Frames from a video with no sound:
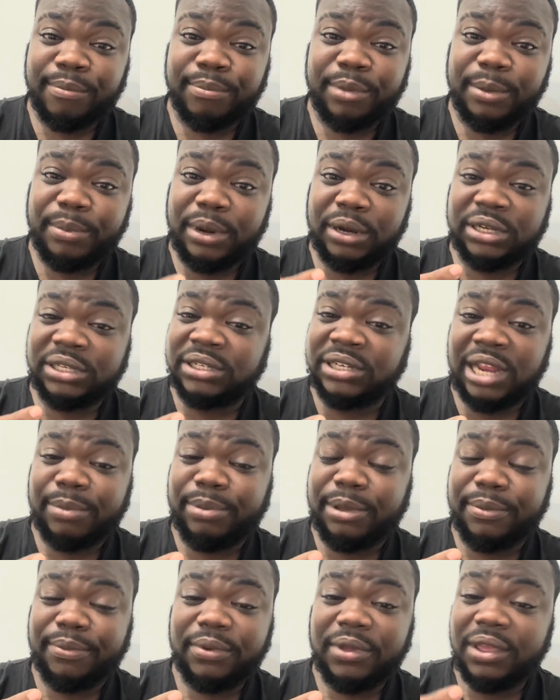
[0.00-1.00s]
People that like
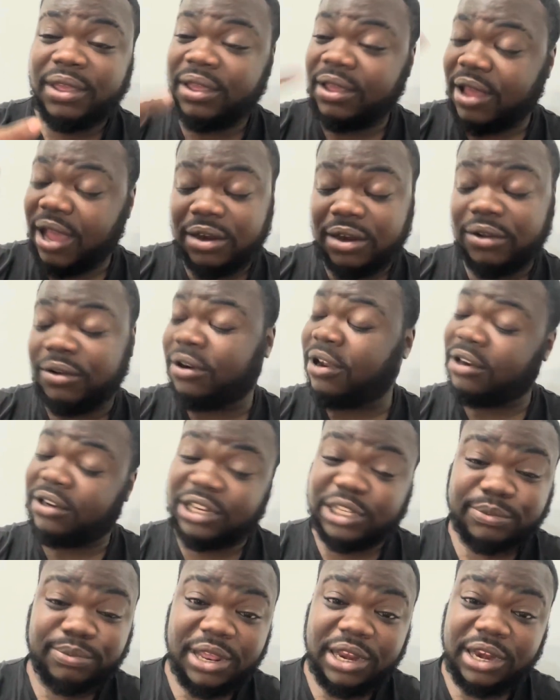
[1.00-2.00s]
people, I don't know how to
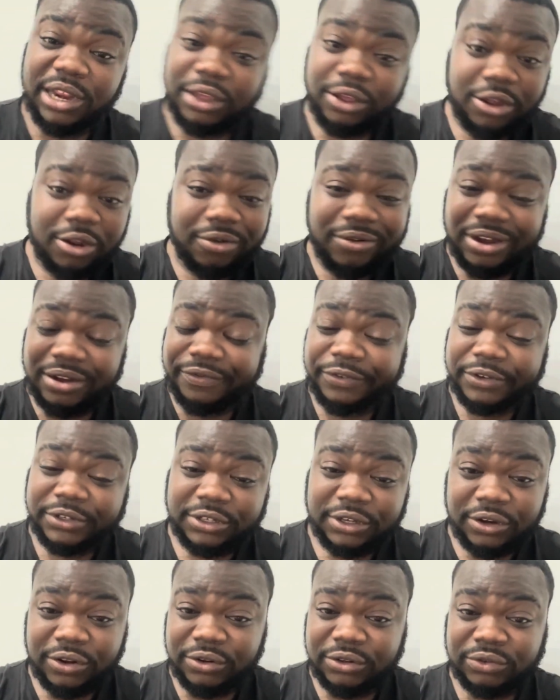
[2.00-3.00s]
explain it. Go around for
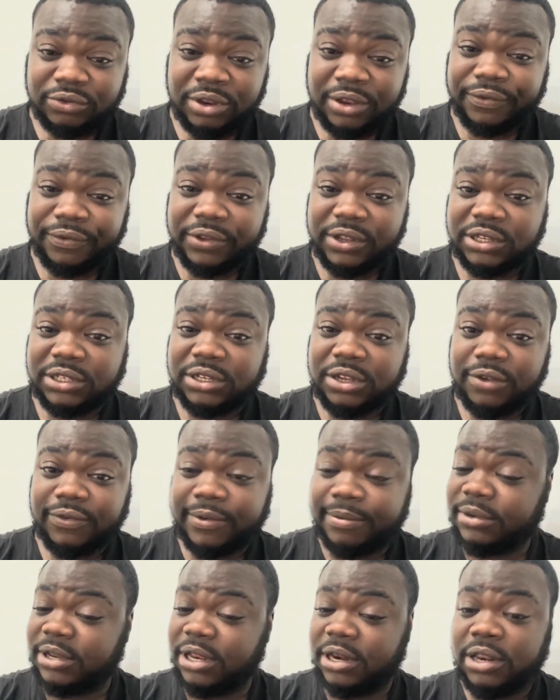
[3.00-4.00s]
Salon Square for yourself.
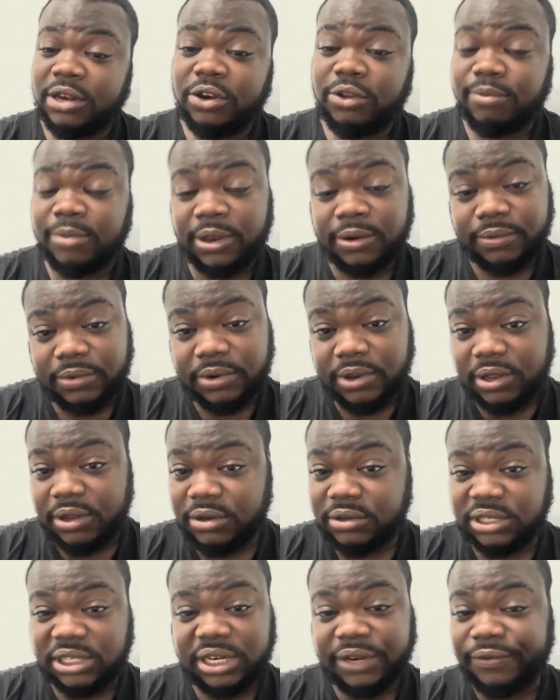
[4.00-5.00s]
I'm telling you, man.
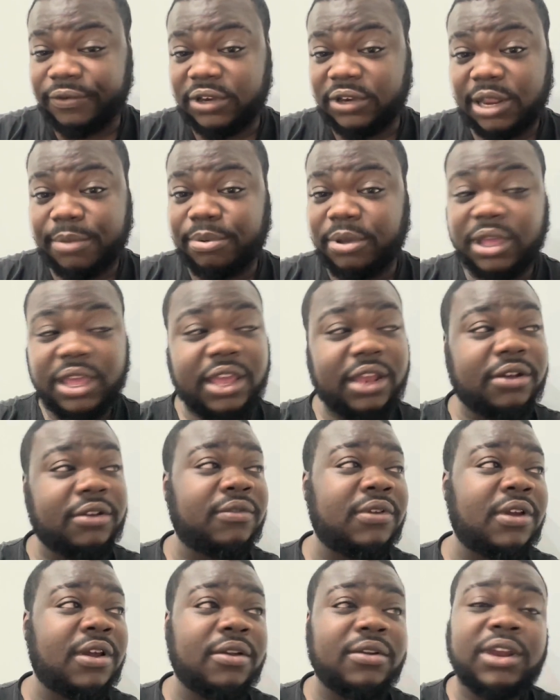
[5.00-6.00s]
It's a different type of air
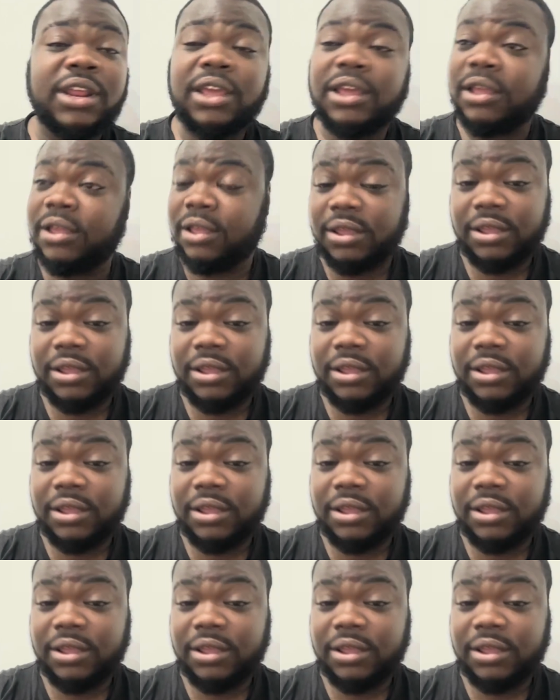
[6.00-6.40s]
to around there.